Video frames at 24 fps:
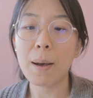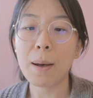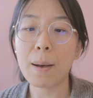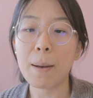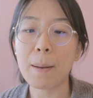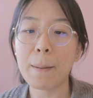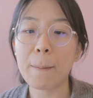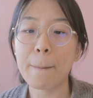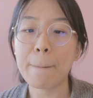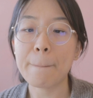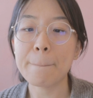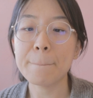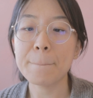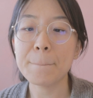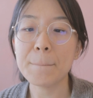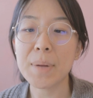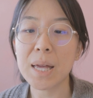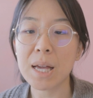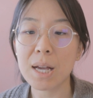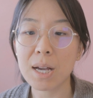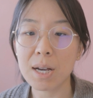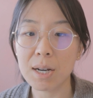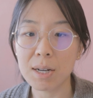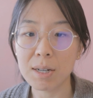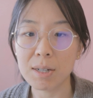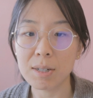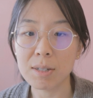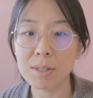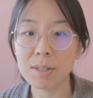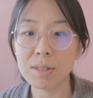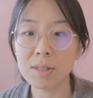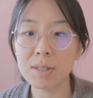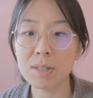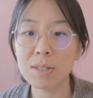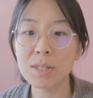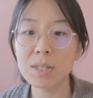um,
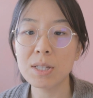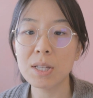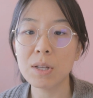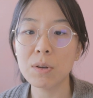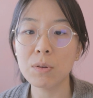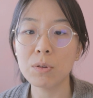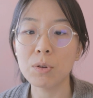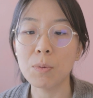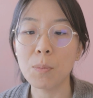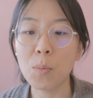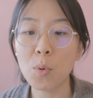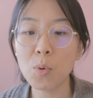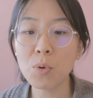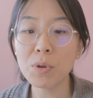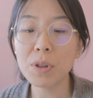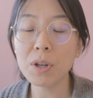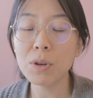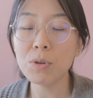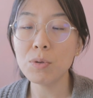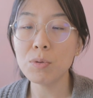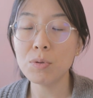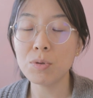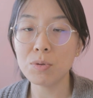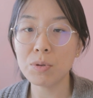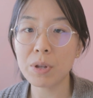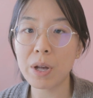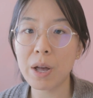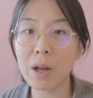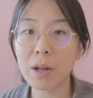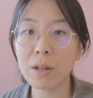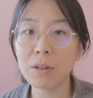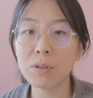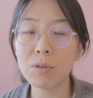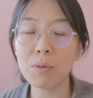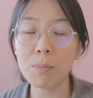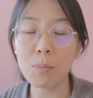because the more that you do that,